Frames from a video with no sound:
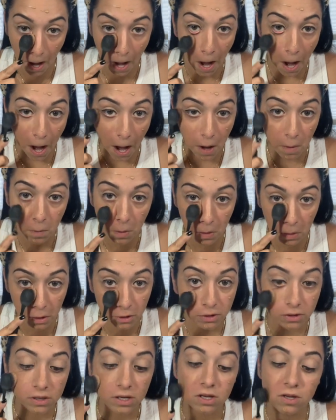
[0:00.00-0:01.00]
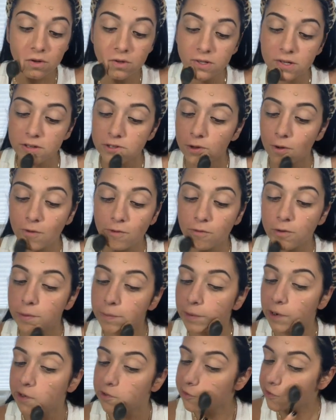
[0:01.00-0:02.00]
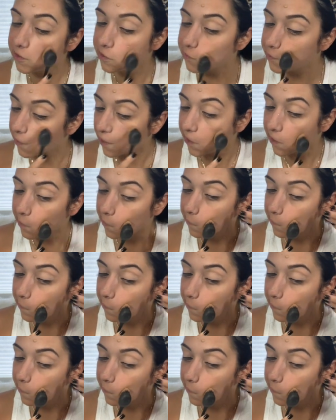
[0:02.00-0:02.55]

I will literally use these oval brushes like